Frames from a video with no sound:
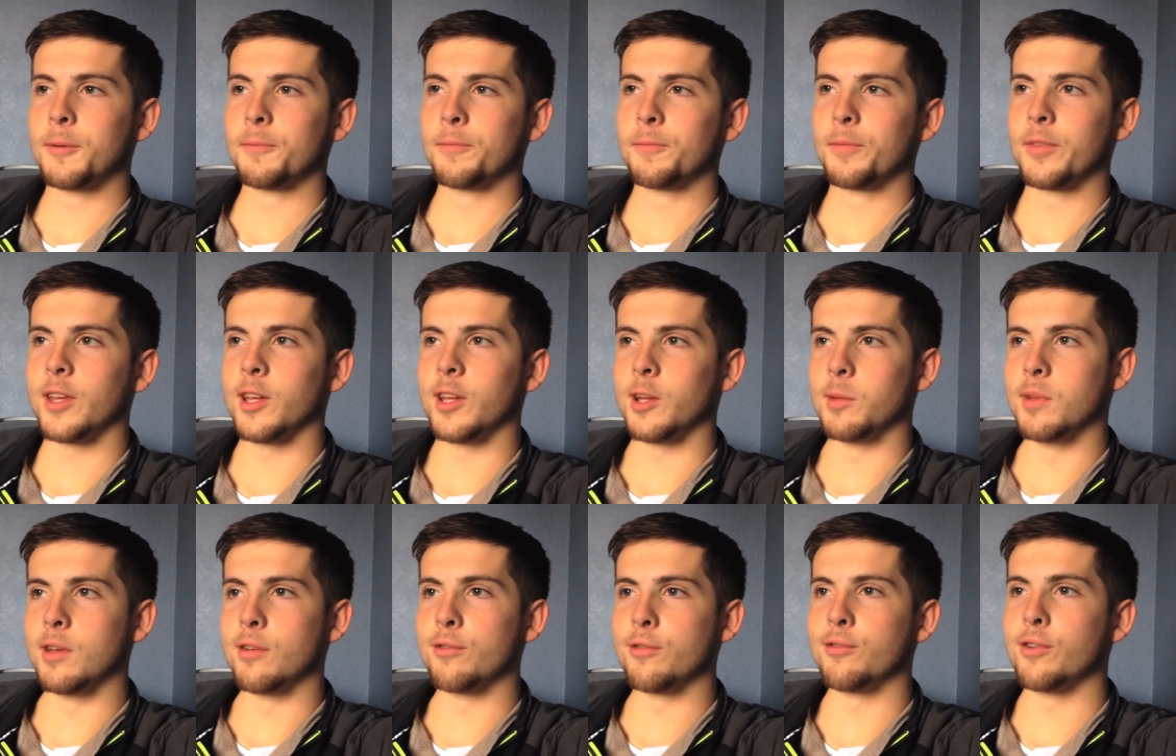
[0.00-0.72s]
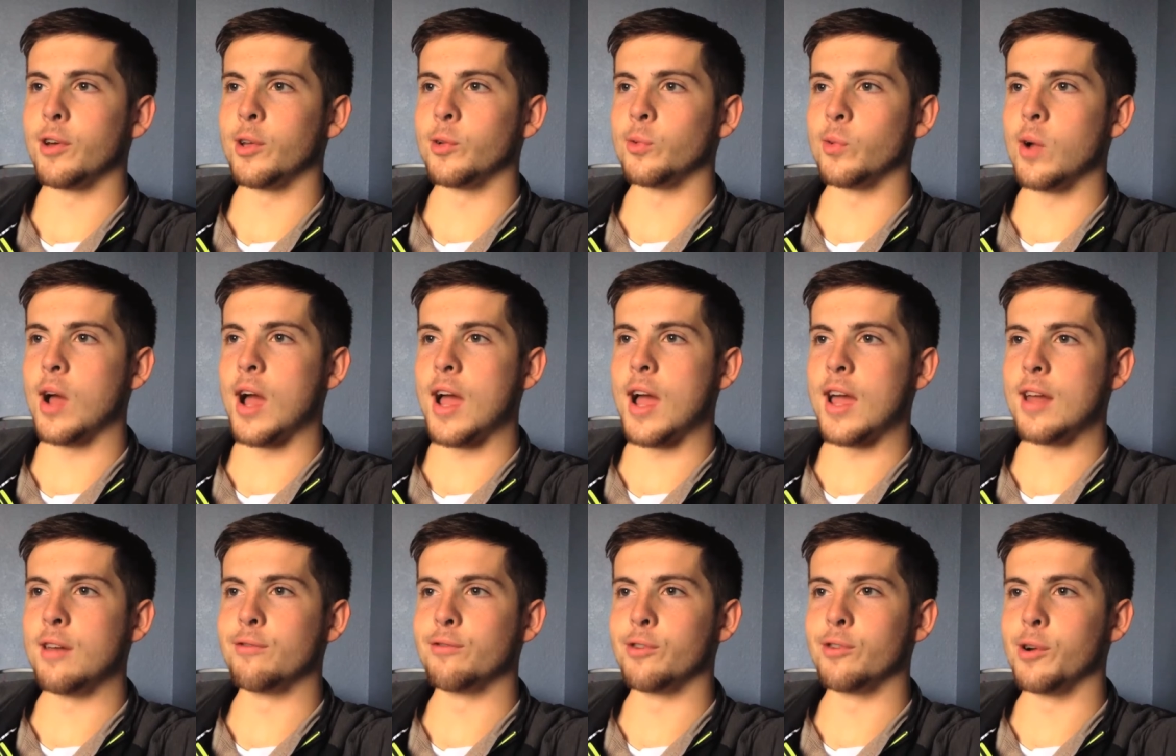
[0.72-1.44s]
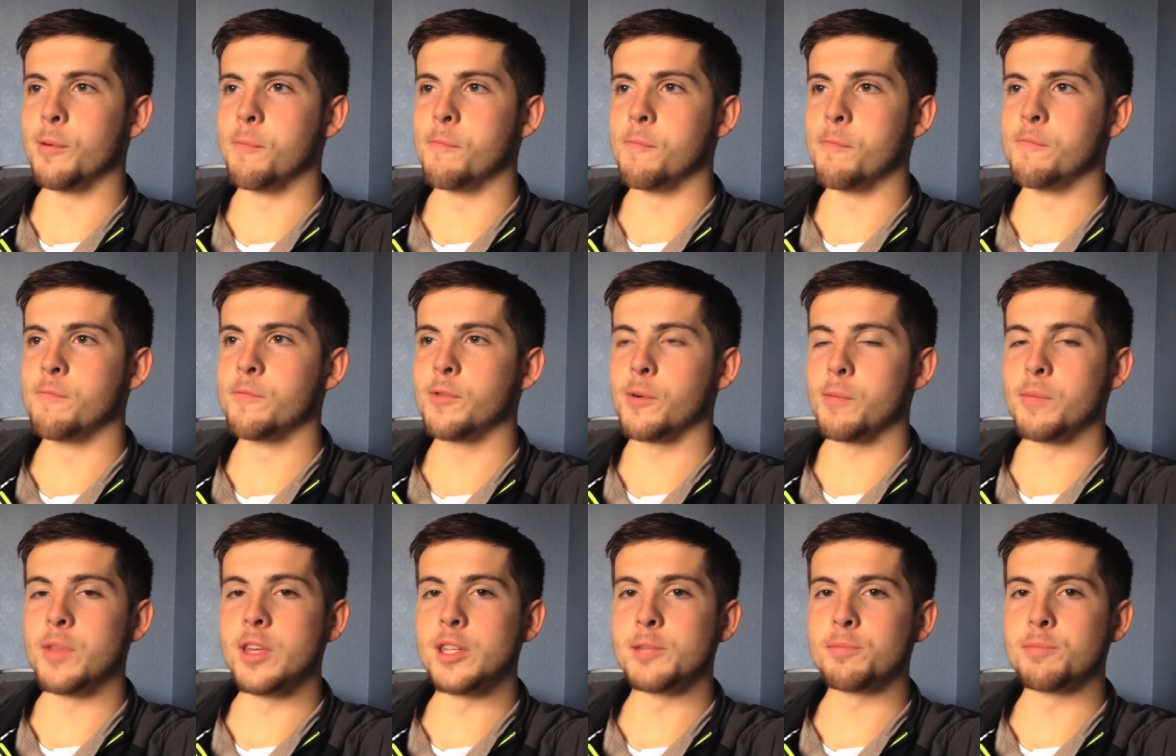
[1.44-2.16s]
it'll be a fun ride from, from
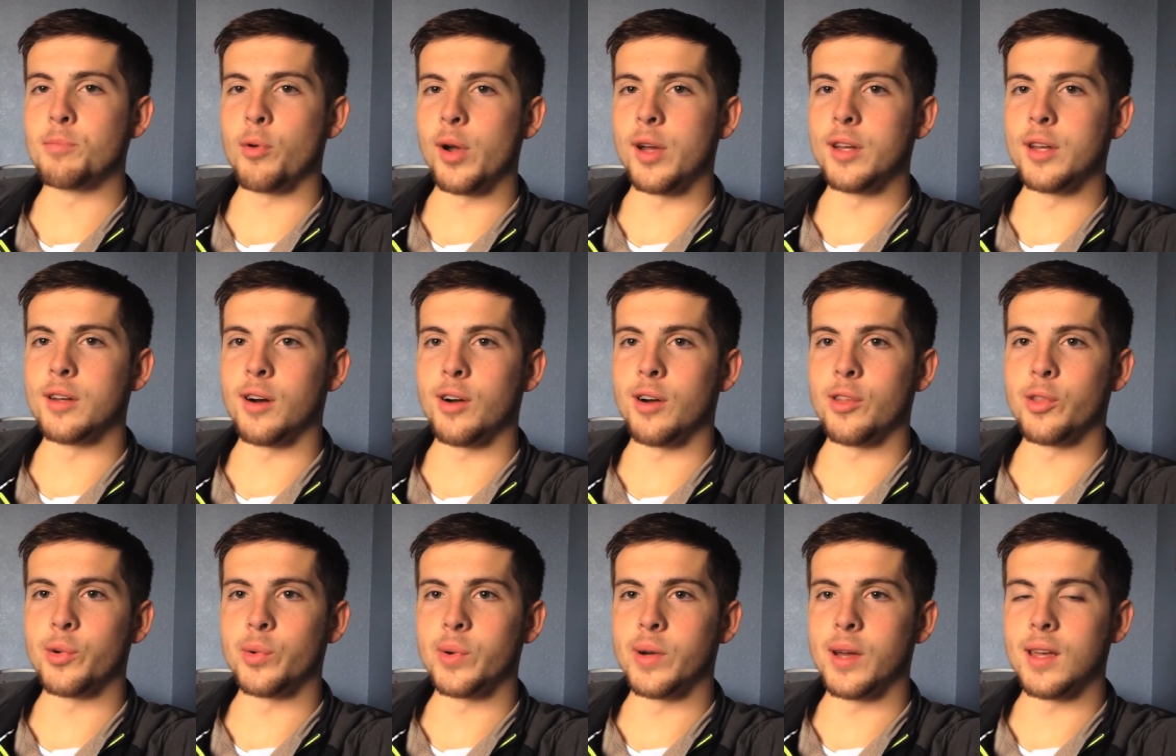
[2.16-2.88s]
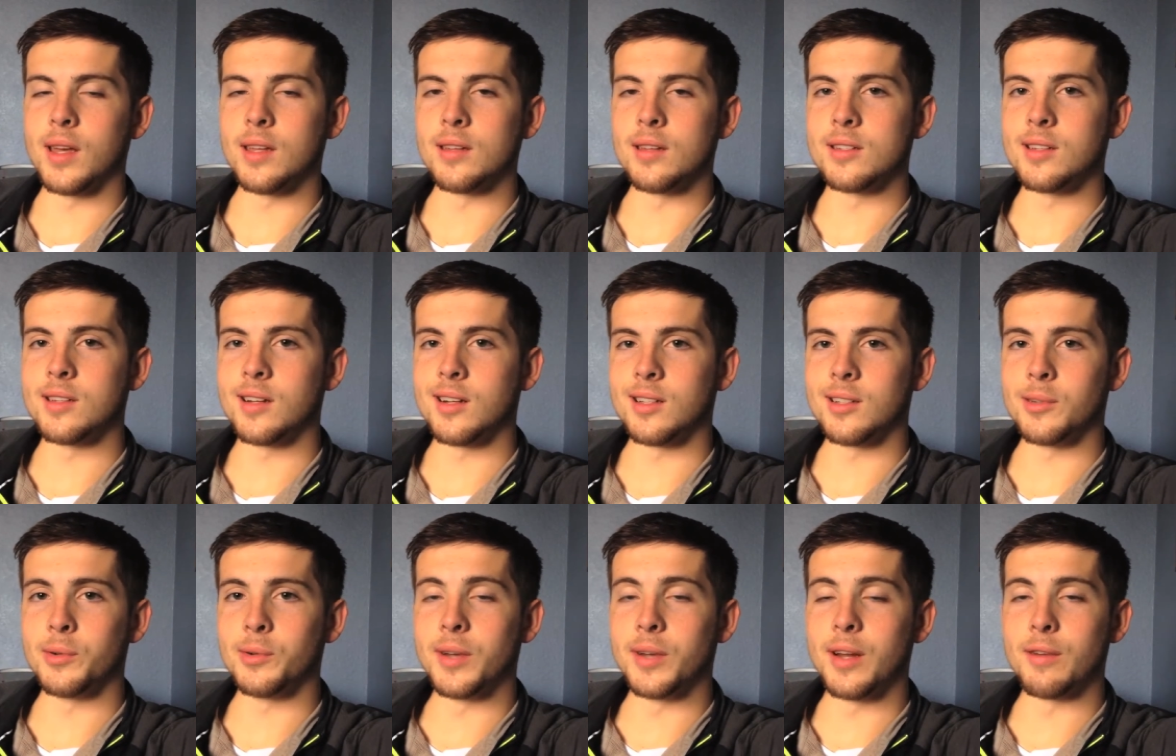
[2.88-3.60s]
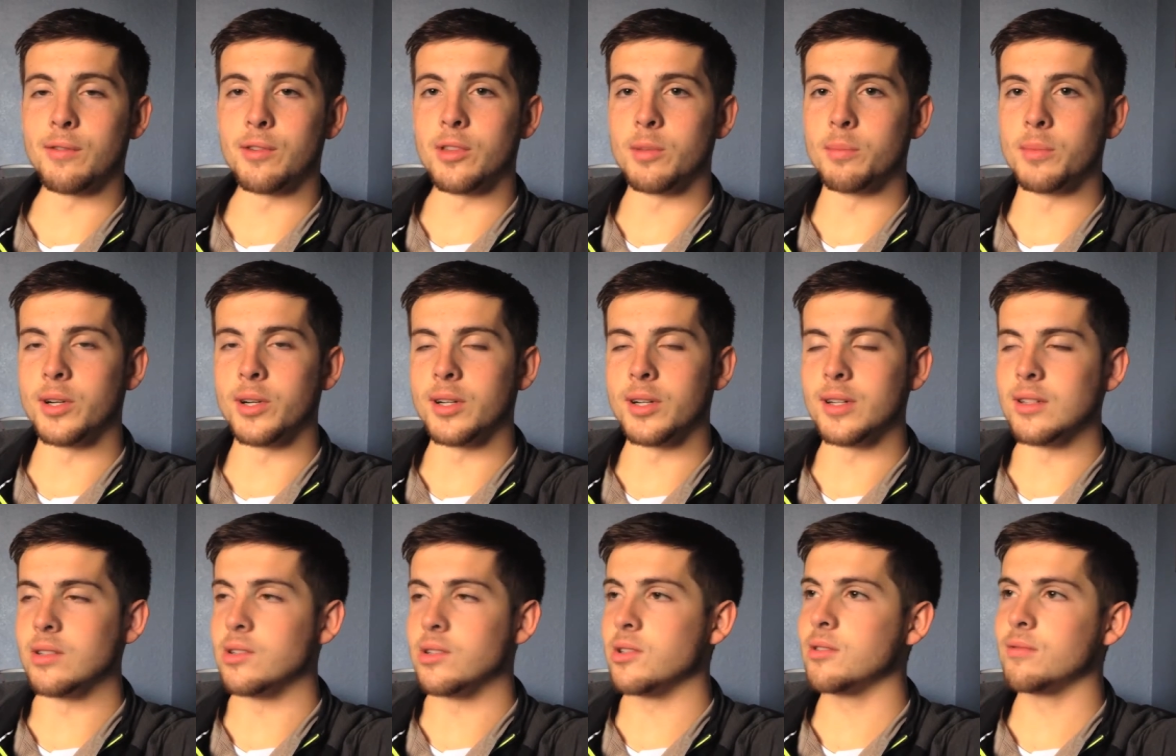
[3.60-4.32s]
this point all the way until whenever the book
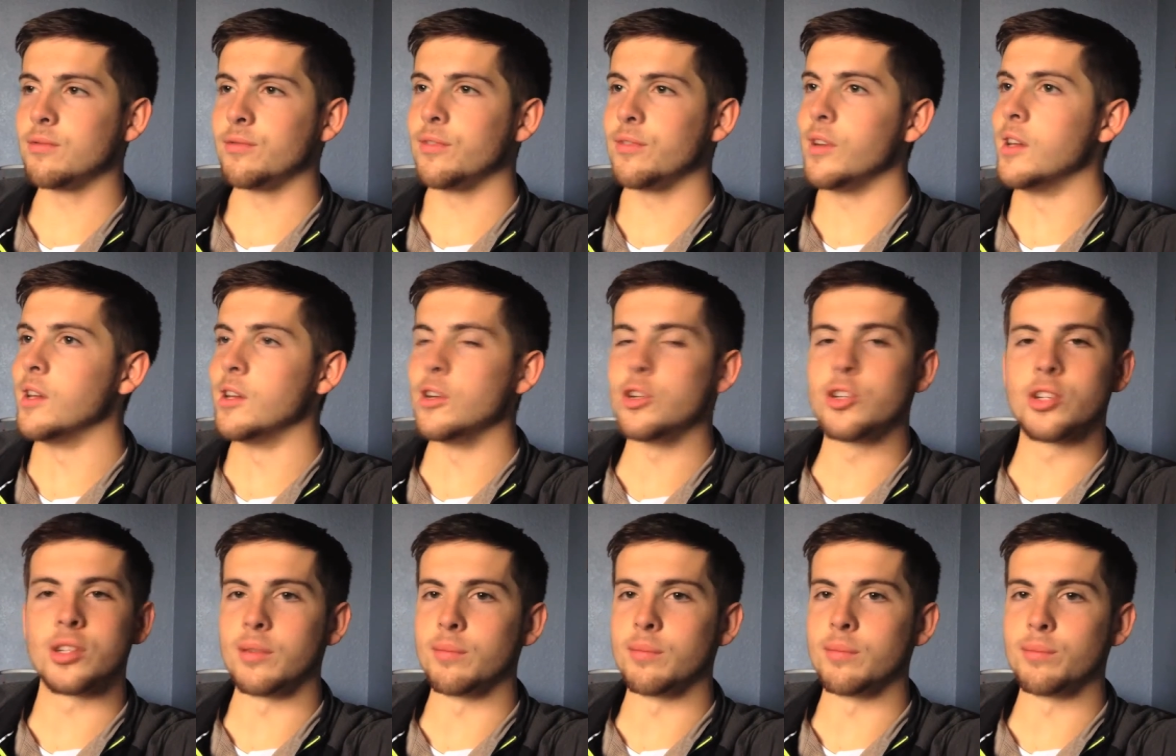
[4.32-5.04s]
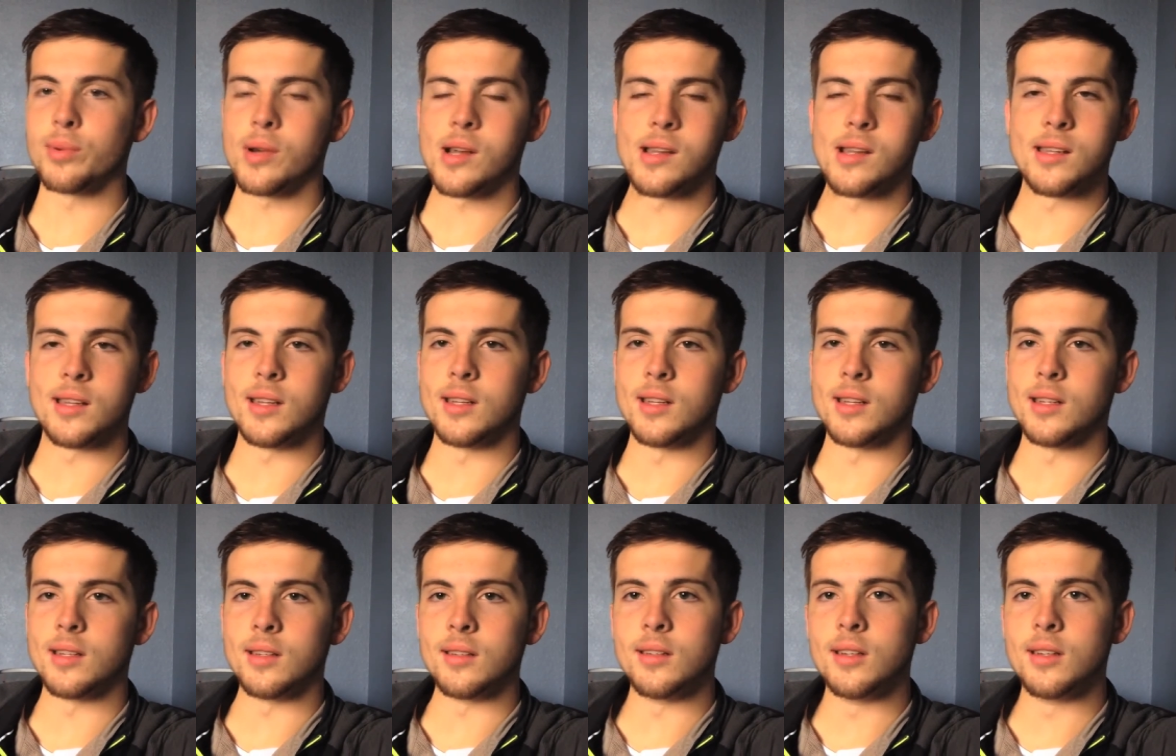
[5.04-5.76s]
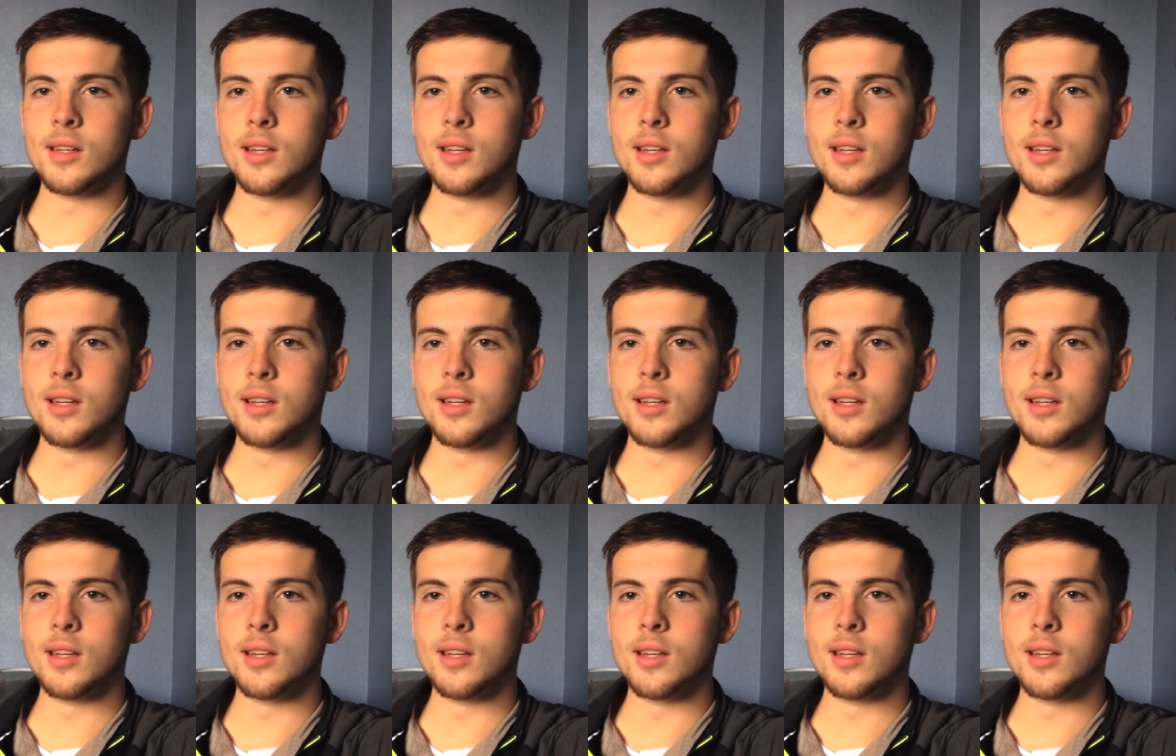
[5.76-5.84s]
is finished and printed and